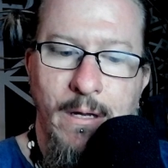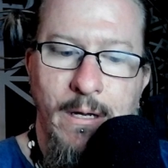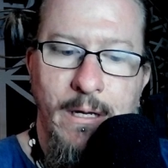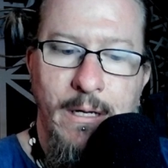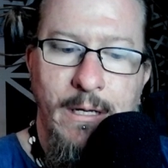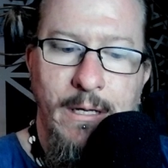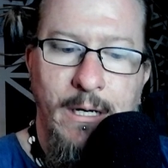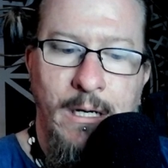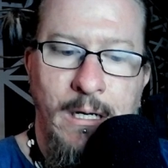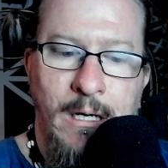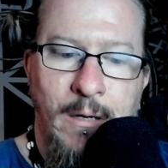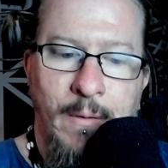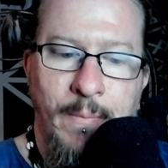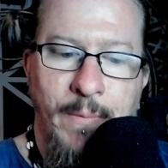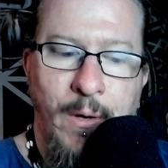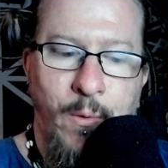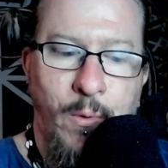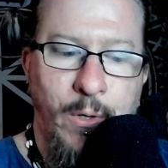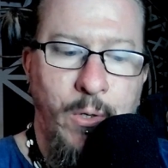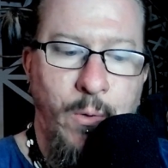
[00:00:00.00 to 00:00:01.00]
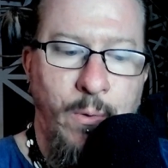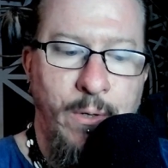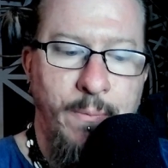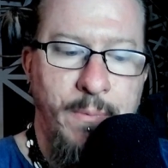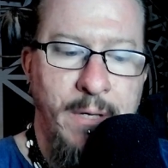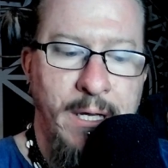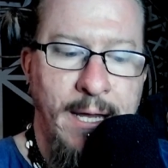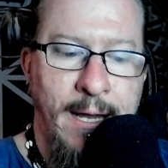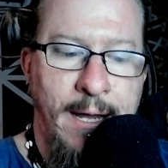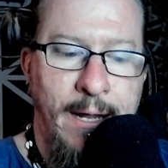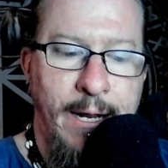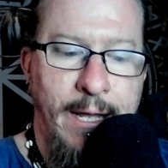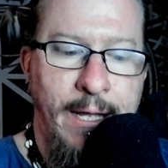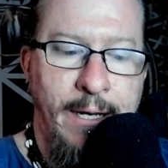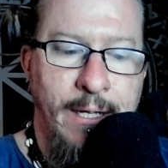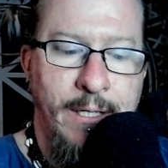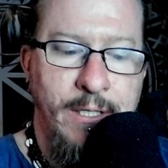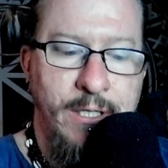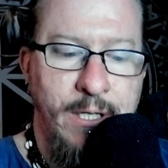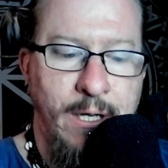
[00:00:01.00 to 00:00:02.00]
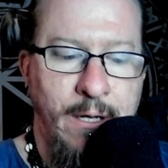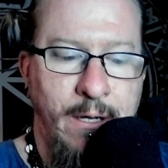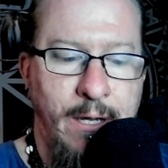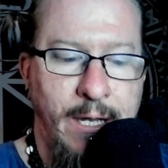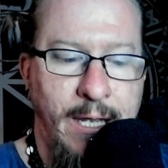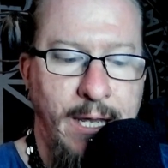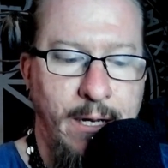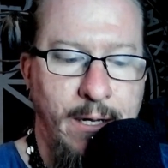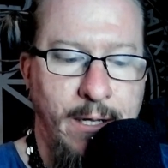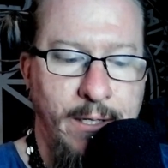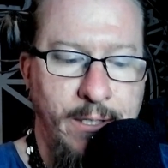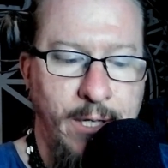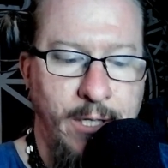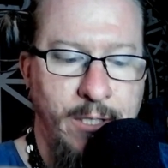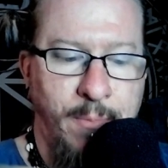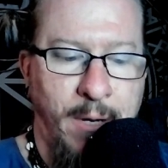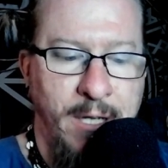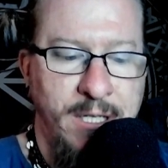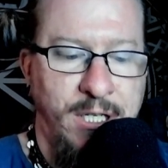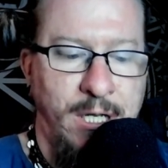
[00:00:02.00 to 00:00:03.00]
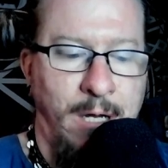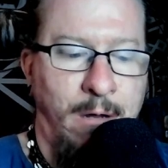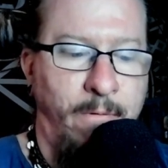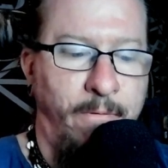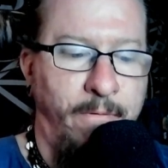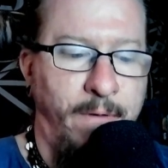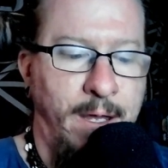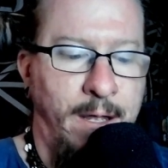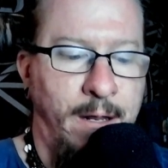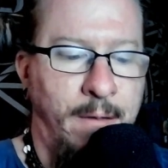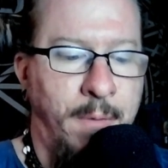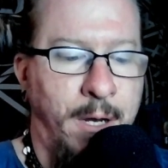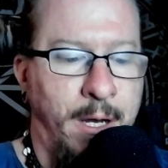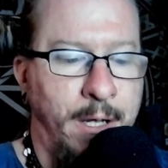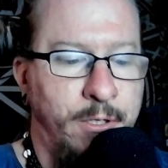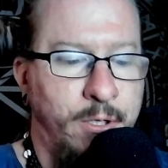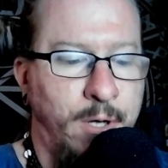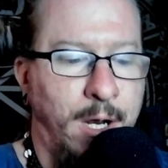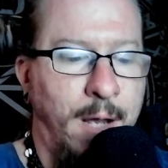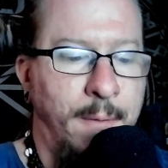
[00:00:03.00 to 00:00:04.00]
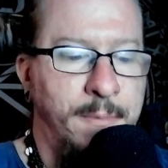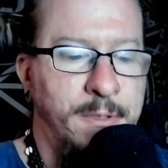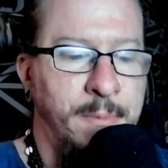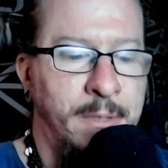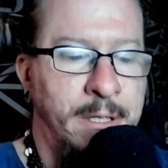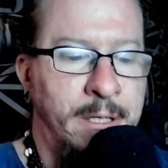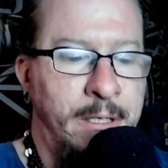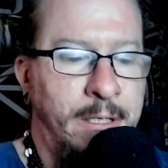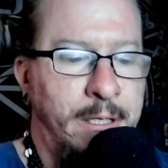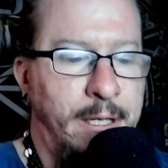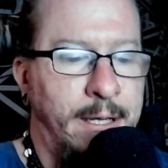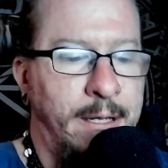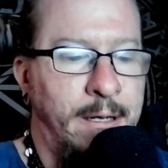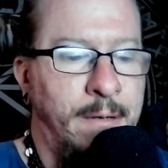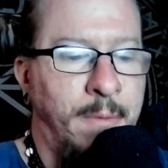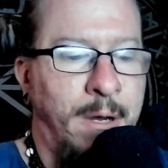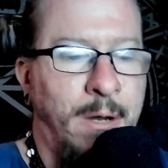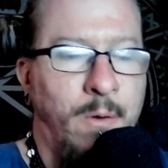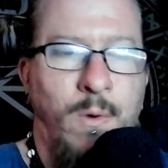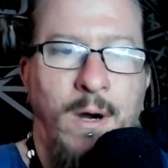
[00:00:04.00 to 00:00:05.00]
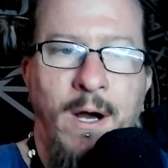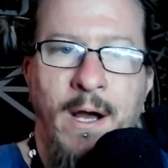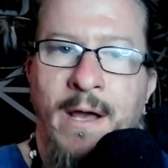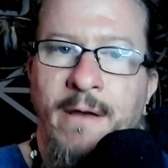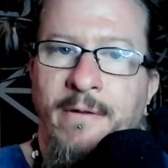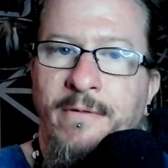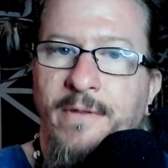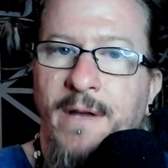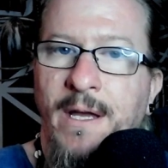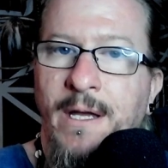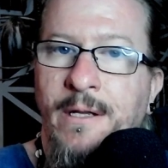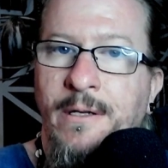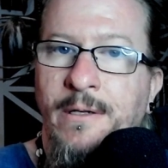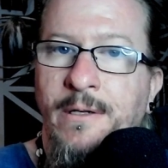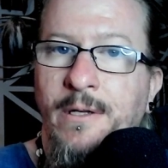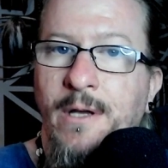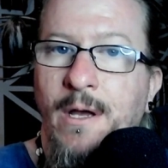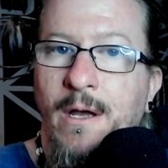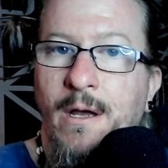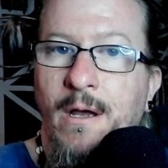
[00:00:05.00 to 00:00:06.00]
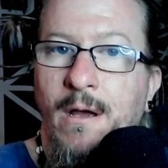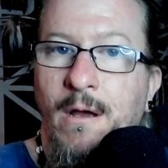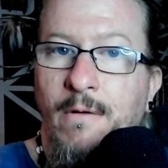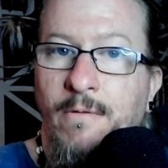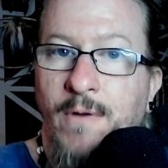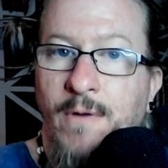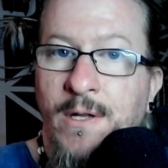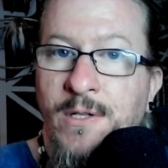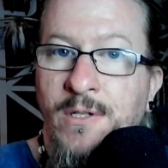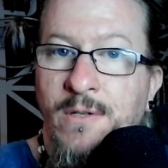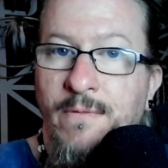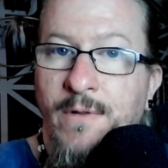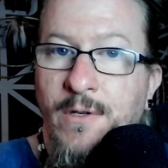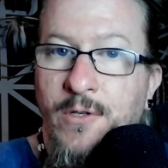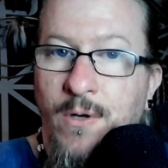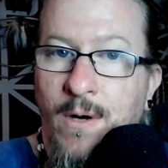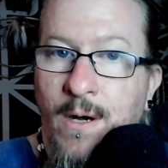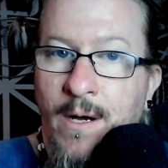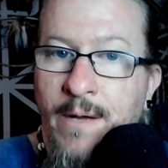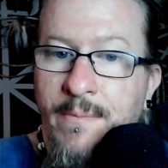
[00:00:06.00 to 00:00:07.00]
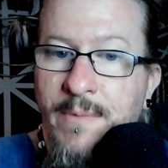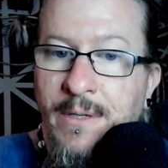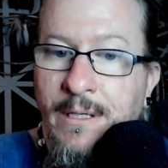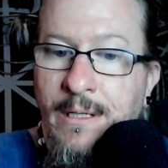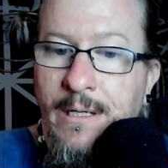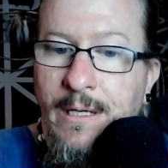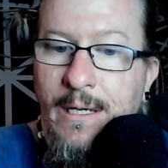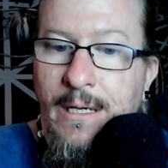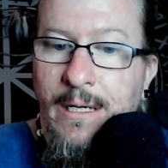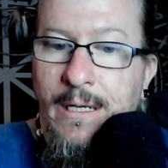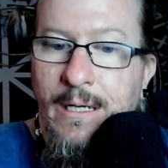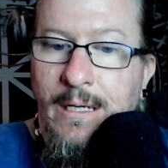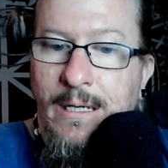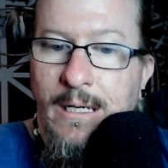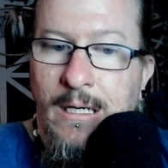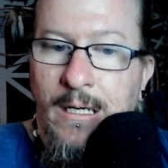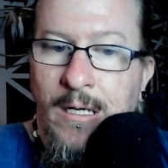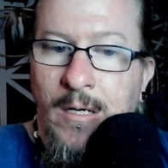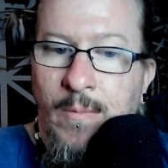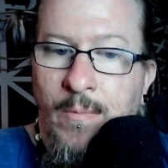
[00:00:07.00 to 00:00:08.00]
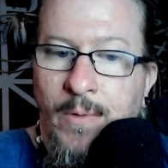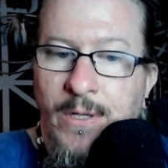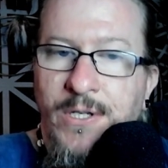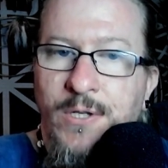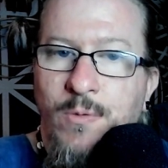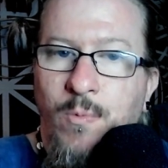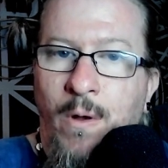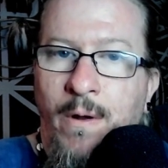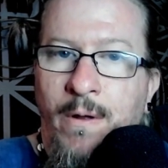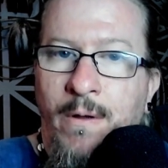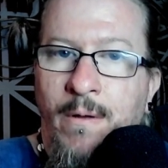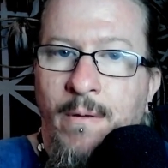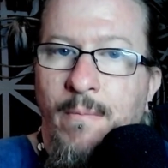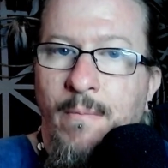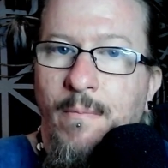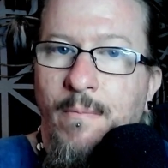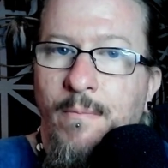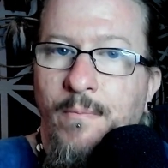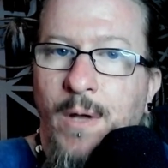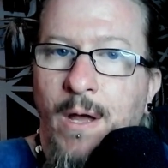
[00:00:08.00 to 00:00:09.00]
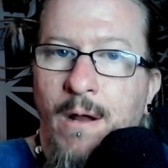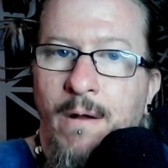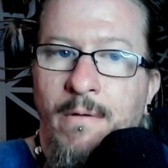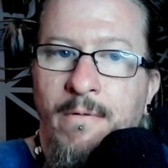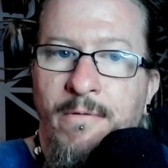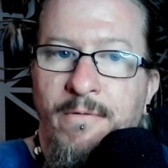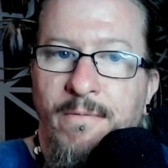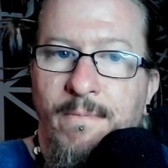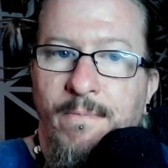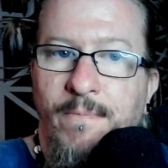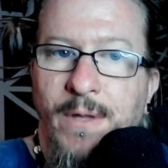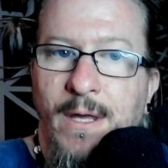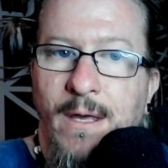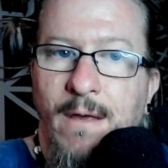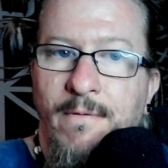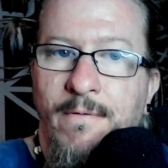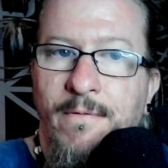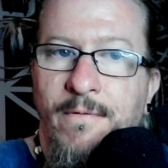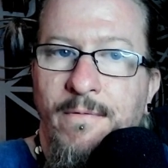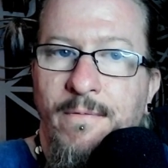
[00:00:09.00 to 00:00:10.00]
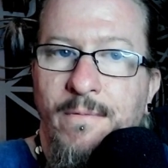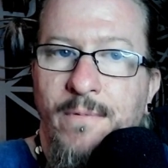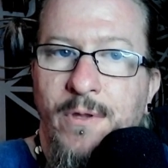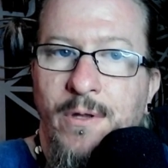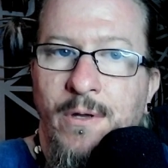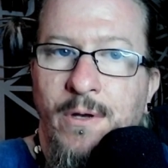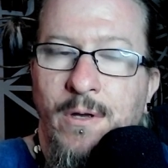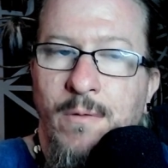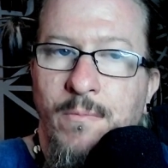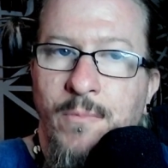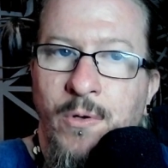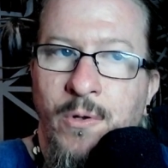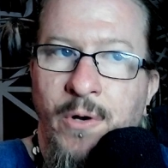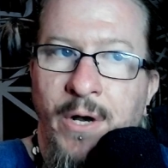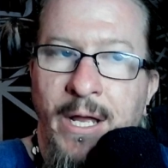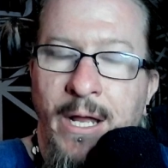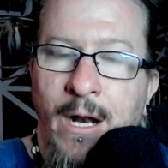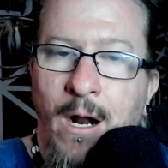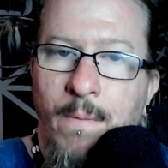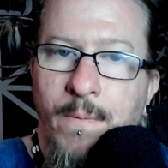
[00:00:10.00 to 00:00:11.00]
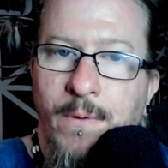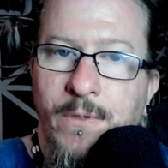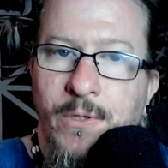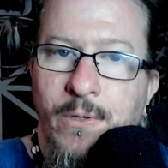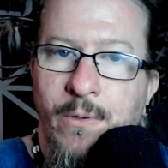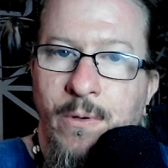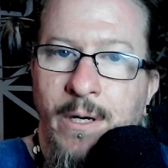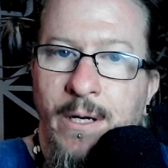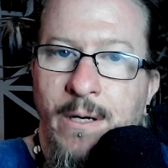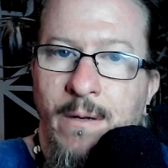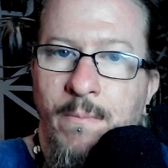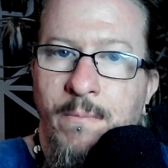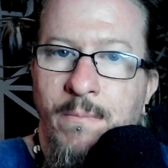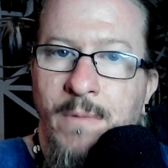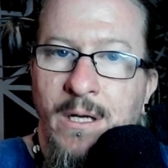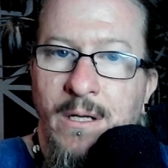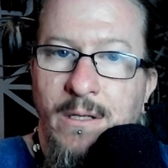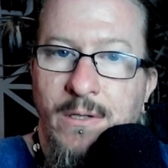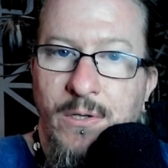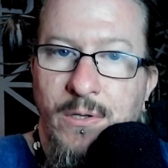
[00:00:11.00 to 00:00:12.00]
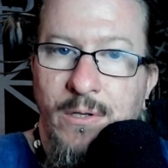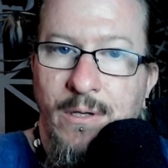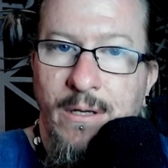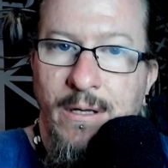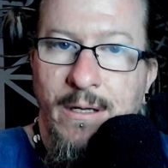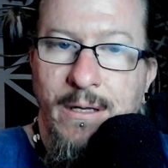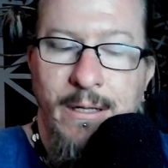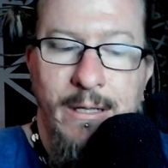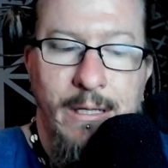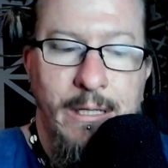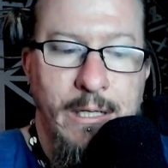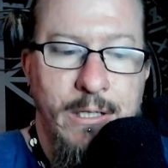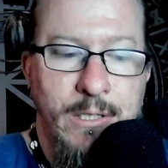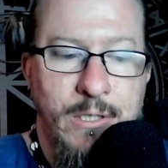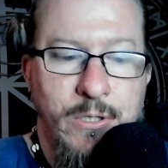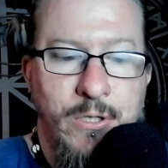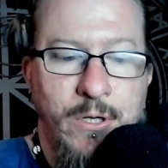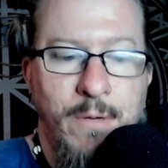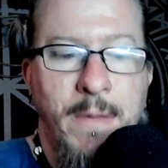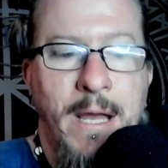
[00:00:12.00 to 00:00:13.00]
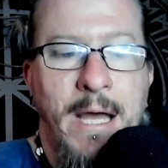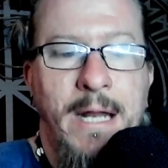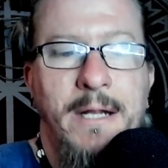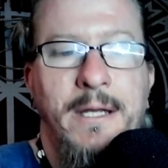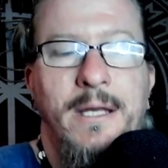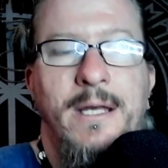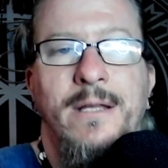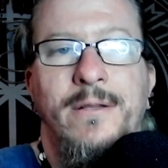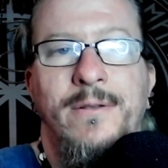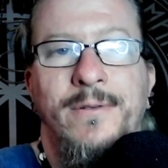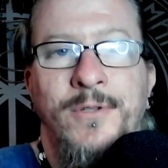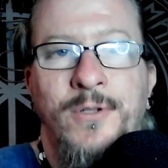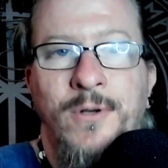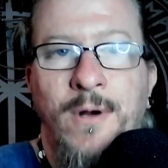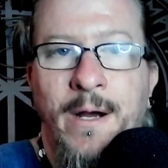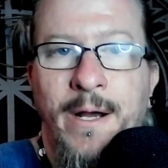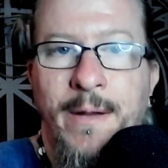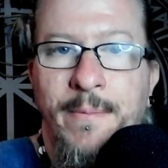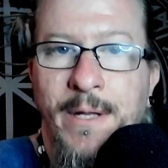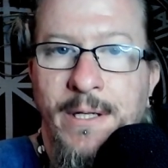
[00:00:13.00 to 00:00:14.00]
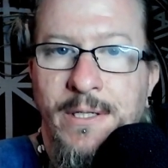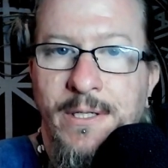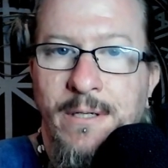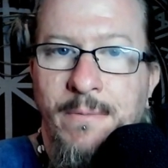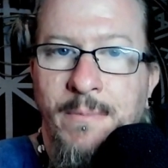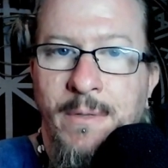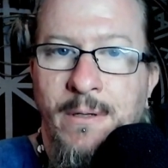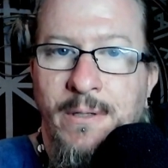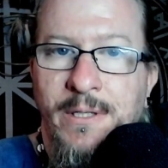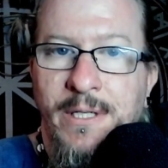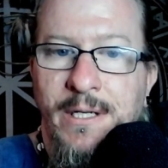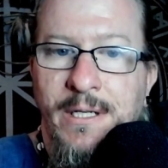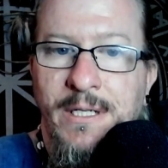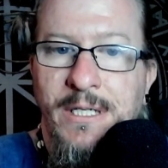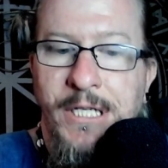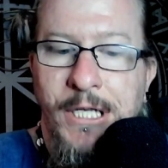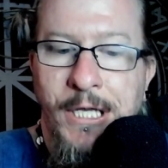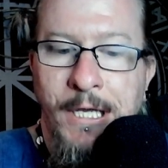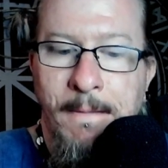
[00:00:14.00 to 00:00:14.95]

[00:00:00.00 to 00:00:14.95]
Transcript: um, that we're going to be at, and it's uh, again, it's it's myself and my tribesmen and my wife and friends of the tribe, and um, we just want to kind of give the community an opportunity to meet this Germanic heathen tribe that's in Middle Tennessee,